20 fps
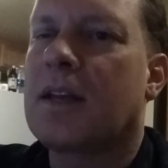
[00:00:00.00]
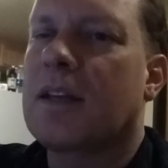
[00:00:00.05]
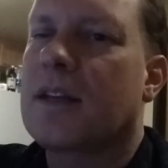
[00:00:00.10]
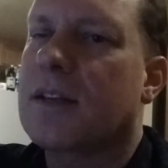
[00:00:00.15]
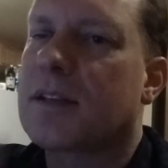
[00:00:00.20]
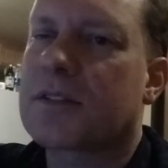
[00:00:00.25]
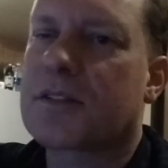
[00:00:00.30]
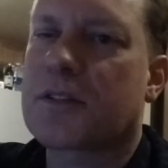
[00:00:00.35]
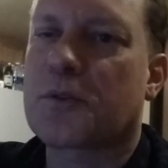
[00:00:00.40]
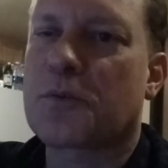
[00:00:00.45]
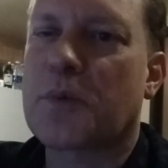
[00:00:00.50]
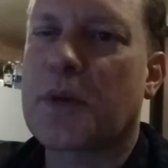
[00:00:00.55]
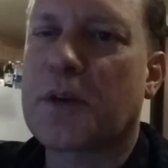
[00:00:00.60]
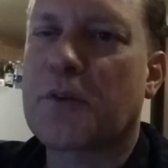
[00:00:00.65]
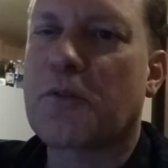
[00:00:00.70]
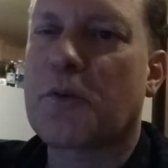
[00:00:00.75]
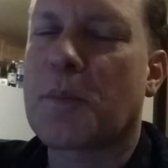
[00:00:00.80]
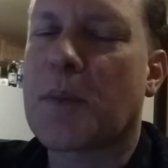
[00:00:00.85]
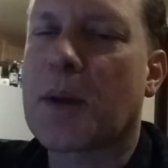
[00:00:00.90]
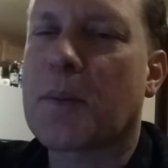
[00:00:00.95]
is to
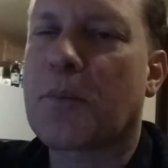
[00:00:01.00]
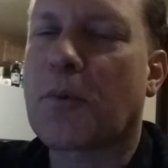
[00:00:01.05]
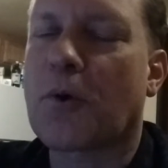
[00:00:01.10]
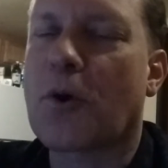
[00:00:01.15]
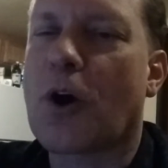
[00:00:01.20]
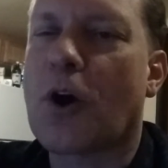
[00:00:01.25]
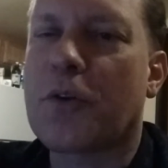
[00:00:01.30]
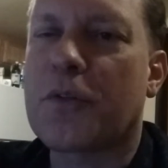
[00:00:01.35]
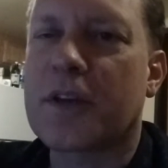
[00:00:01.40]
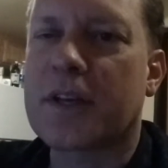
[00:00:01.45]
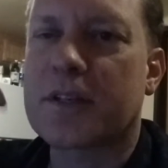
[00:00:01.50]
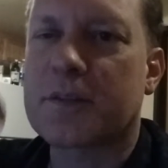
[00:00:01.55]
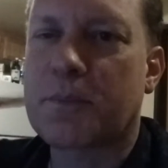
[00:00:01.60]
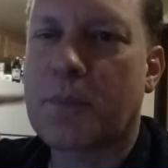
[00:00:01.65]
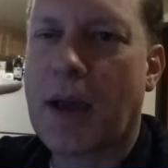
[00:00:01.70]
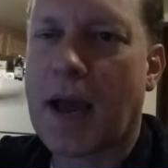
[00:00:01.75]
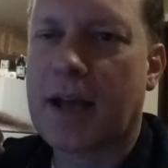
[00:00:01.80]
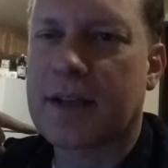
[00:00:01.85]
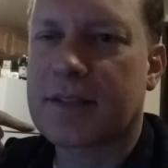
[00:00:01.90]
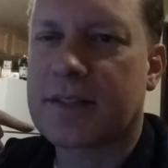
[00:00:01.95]
remember all these
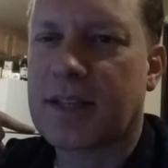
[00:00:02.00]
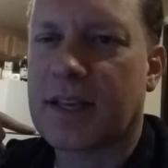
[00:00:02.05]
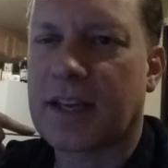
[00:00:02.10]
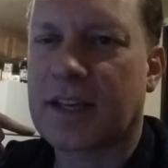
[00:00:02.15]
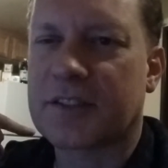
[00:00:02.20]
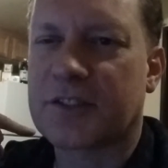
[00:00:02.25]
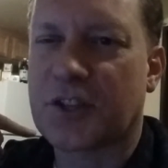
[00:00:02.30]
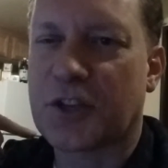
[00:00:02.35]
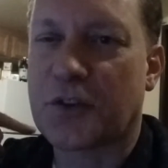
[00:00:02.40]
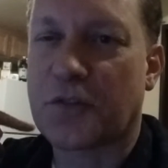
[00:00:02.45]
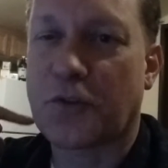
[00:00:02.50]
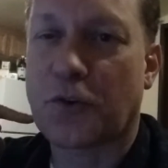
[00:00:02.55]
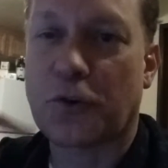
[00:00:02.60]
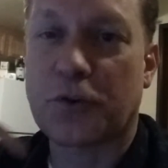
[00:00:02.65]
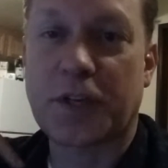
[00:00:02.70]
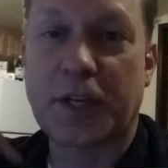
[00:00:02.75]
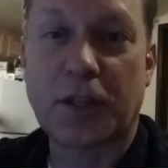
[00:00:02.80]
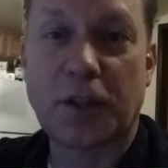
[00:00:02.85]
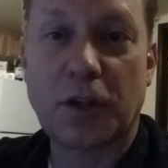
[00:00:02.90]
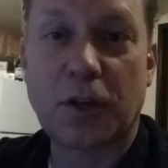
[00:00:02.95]
past things that you've
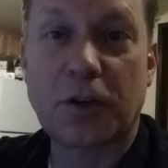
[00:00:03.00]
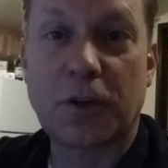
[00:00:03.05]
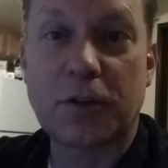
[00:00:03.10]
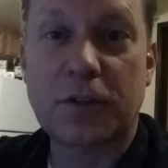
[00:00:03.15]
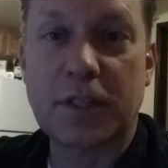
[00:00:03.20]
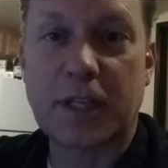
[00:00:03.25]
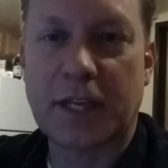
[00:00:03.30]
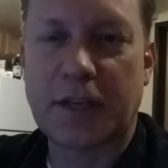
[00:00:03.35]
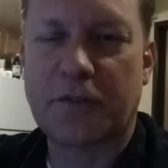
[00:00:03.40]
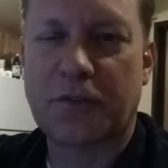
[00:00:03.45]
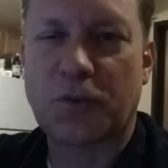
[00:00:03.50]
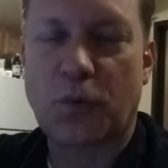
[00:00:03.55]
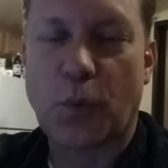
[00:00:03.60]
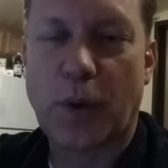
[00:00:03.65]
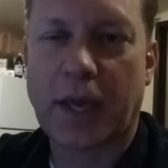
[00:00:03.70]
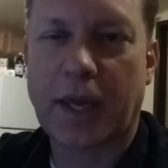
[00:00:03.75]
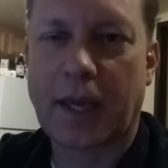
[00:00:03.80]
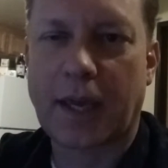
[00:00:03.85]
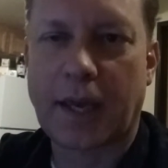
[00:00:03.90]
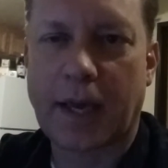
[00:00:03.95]
already learned, even
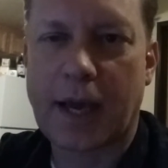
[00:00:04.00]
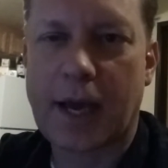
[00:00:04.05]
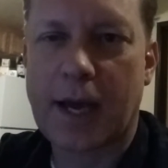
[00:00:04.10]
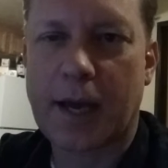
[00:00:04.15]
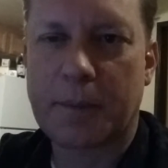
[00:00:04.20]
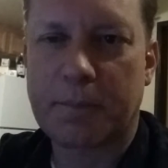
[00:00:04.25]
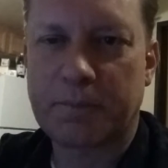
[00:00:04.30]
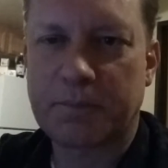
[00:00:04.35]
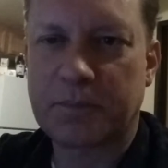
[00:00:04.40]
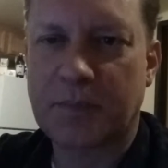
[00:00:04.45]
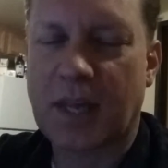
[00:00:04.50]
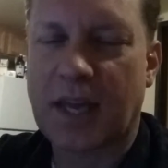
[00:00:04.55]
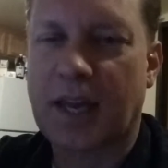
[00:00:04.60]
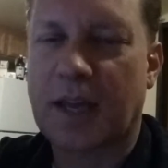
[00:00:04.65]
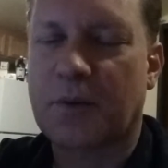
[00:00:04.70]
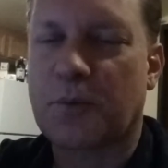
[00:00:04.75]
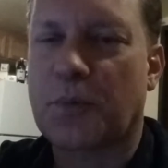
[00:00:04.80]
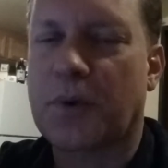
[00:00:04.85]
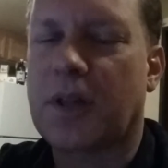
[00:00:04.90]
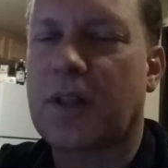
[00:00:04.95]
waking up
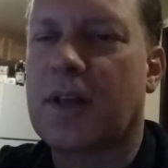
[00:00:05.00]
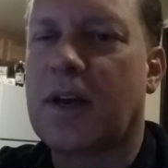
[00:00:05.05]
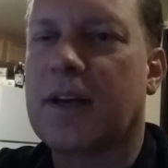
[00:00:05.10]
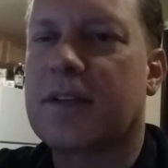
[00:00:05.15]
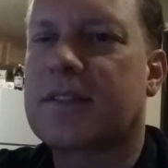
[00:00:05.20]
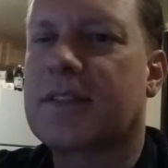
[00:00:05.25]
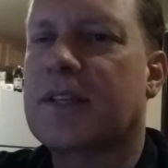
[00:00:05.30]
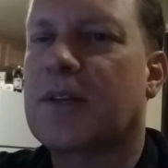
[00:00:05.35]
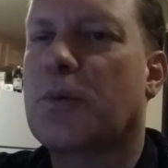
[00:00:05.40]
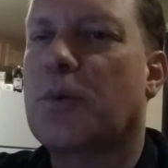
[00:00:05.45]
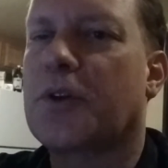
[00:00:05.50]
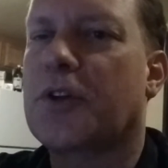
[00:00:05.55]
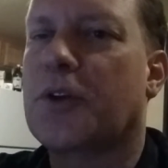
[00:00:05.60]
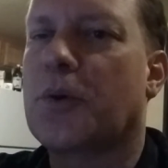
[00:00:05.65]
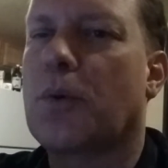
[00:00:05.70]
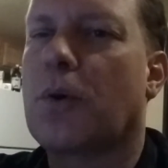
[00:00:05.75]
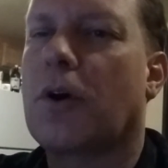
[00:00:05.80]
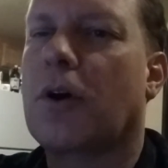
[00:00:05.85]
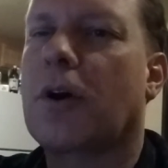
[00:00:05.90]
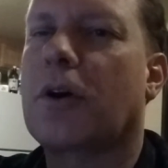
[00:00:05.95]
and realizing what
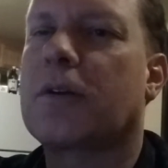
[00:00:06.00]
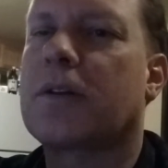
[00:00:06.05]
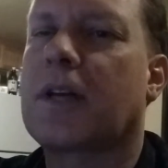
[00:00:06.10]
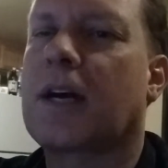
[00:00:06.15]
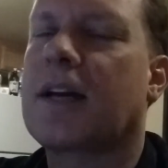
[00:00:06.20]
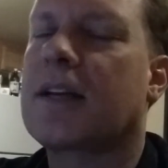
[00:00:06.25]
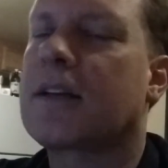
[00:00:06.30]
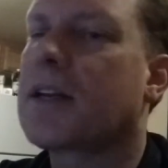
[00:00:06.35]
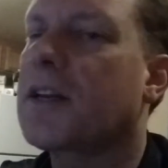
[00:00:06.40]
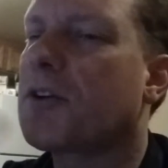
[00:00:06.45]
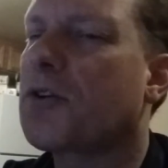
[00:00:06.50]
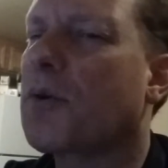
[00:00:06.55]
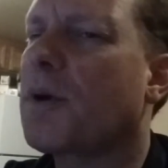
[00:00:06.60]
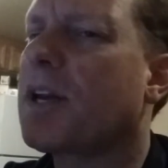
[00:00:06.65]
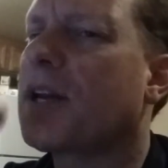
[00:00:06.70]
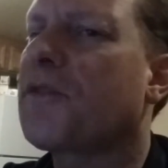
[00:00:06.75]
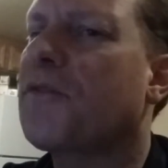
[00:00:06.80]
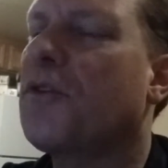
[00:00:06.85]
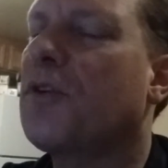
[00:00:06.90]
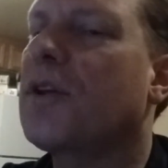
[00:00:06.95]
you are, not
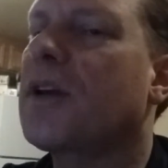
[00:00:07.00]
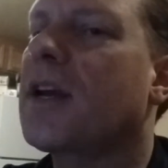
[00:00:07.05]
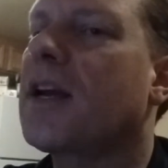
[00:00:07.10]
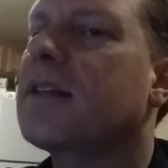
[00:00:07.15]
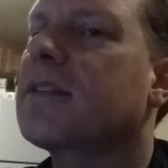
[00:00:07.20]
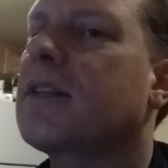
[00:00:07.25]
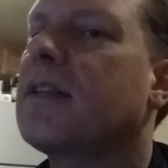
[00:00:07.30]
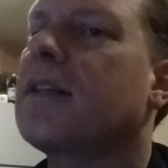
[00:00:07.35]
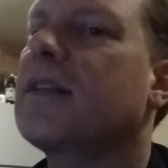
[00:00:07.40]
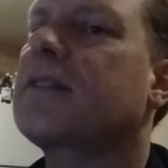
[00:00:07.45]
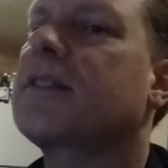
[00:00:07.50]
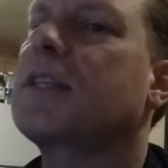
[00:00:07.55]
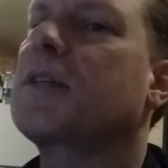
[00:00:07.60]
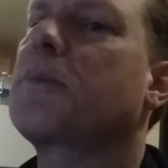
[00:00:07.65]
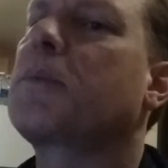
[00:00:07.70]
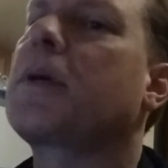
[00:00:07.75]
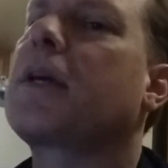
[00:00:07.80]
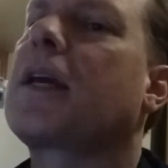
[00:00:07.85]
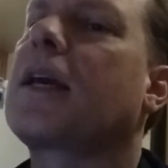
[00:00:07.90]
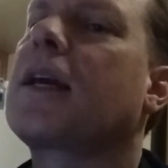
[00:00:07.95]
integrating fully as a
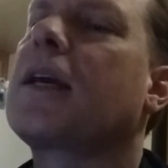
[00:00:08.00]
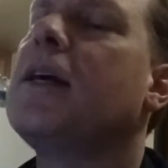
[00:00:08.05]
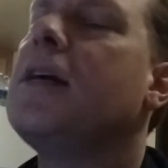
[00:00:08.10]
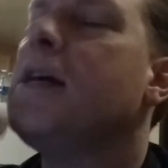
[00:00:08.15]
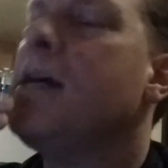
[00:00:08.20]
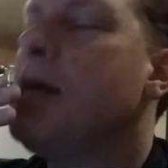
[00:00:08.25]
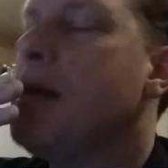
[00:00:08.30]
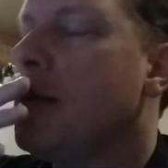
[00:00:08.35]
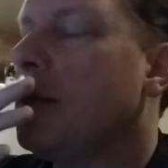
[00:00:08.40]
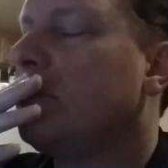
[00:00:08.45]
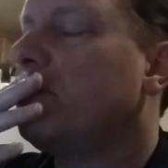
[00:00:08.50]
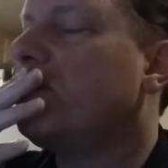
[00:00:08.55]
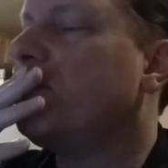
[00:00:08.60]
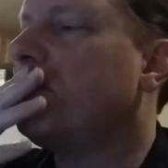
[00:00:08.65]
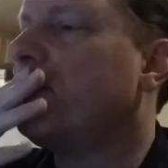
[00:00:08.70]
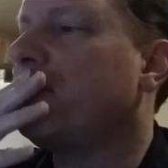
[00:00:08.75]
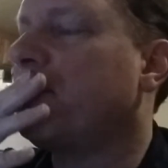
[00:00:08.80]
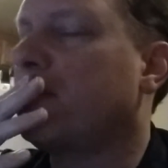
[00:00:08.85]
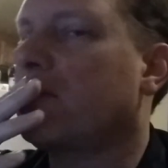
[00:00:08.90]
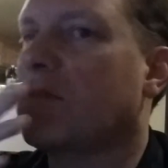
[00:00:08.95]
holistic being,
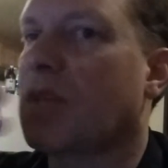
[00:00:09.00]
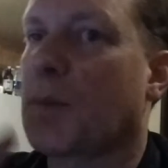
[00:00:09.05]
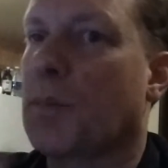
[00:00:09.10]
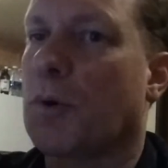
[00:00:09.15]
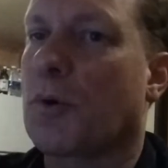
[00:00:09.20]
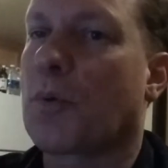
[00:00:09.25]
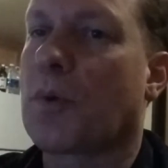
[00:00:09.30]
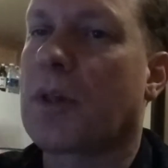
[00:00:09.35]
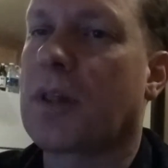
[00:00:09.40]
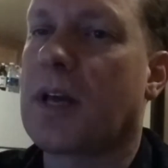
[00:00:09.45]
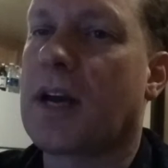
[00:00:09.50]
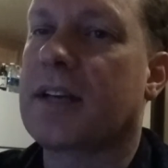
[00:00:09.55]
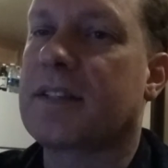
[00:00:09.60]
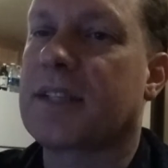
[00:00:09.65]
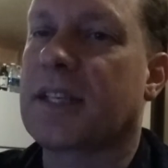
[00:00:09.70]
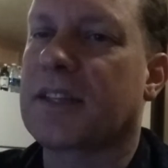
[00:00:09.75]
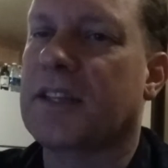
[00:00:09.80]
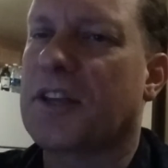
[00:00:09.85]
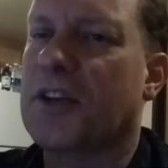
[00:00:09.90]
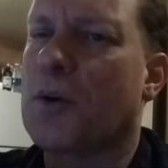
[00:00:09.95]
but
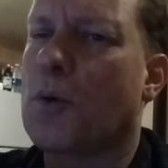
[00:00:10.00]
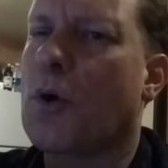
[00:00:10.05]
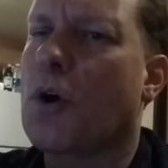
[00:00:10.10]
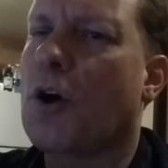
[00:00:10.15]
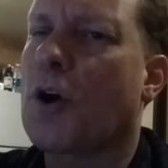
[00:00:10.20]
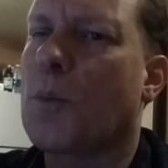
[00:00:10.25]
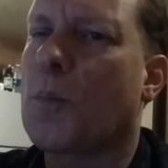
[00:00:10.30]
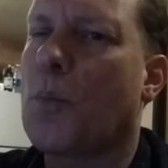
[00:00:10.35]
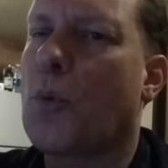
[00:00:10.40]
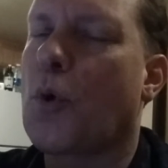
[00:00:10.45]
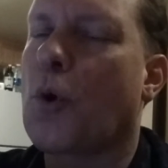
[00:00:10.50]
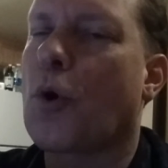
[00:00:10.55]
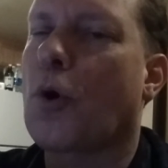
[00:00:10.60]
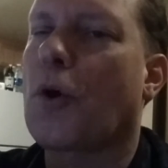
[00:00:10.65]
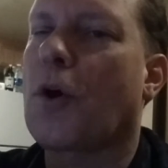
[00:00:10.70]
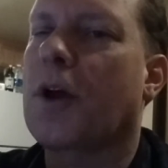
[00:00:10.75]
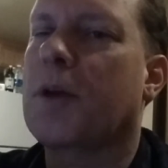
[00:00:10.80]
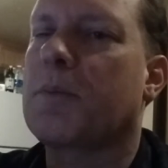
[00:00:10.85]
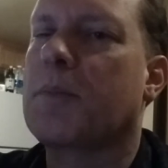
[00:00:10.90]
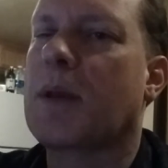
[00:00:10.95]
realizing that you are
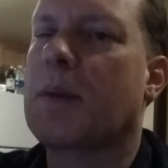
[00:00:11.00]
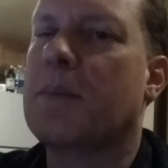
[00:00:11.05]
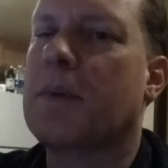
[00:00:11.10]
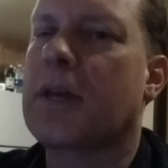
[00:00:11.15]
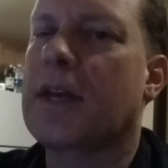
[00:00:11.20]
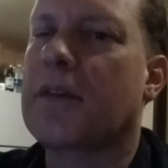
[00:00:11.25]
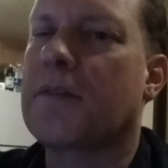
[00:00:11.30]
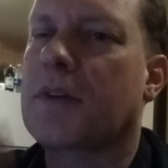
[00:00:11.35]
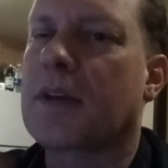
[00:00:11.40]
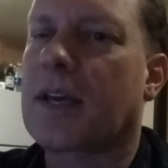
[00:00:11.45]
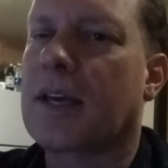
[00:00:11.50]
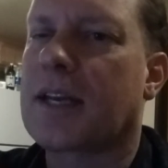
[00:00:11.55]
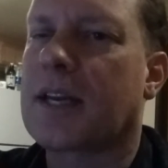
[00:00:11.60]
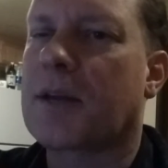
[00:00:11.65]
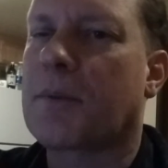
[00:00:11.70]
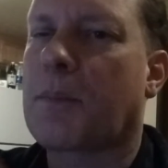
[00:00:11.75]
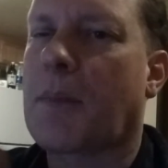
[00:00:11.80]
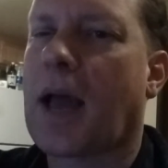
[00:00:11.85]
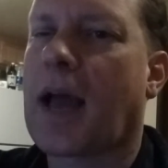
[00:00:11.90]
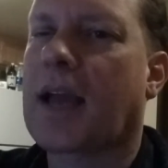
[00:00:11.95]
more, and maybe even
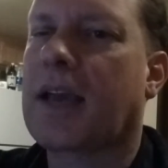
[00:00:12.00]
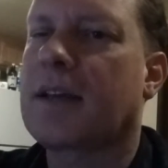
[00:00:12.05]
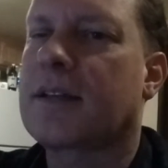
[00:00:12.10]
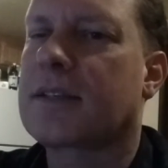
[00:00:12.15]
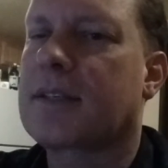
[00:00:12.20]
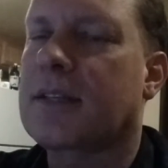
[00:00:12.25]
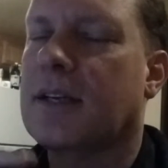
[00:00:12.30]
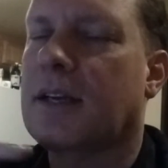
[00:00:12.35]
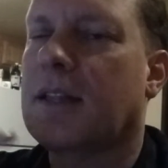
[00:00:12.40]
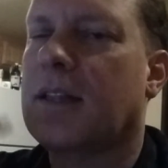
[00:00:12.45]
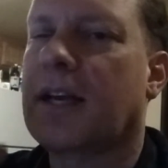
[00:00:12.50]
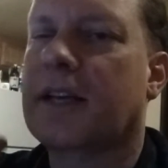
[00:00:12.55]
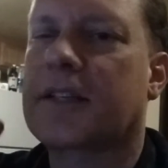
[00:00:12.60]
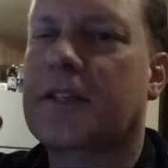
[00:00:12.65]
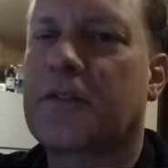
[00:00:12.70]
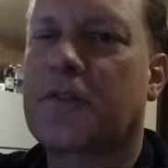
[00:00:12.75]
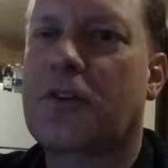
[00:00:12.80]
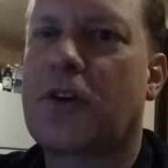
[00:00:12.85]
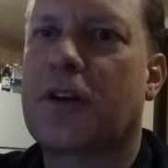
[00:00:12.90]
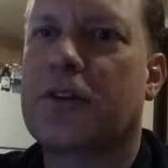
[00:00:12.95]
getting back into
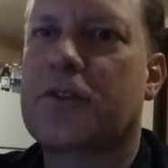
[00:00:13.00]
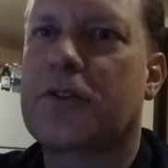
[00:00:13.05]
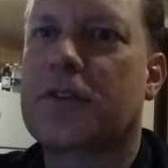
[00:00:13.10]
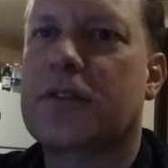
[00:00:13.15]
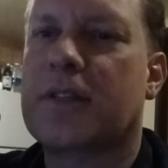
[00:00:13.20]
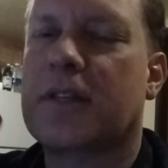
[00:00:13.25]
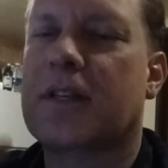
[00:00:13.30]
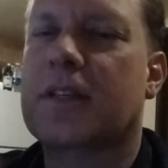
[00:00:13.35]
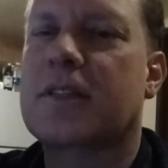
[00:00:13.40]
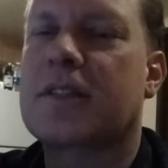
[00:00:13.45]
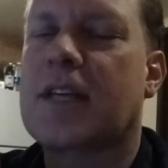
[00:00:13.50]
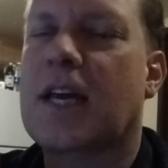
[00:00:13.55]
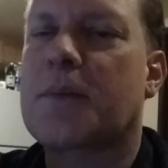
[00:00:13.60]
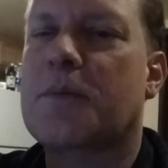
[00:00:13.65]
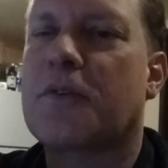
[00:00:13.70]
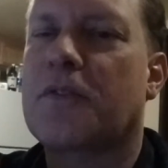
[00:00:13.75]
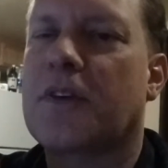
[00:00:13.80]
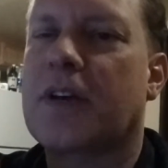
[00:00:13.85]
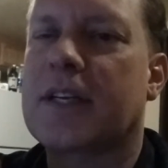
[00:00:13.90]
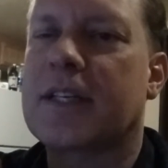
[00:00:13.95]
collective consciousness type
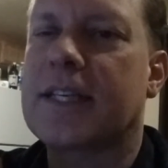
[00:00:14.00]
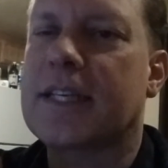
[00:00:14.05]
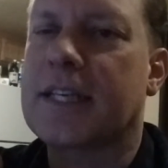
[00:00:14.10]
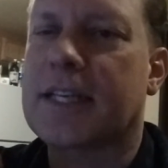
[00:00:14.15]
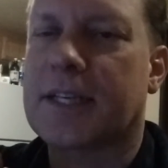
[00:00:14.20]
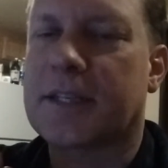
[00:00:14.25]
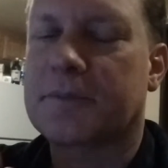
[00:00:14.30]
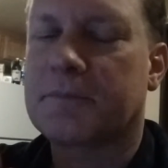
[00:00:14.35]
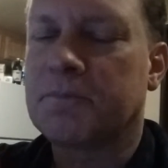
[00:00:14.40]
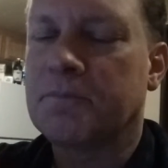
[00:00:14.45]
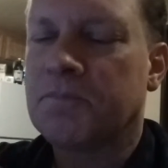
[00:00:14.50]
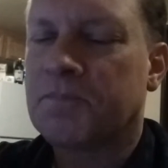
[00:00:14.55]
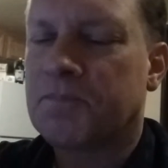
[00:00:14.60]
of idea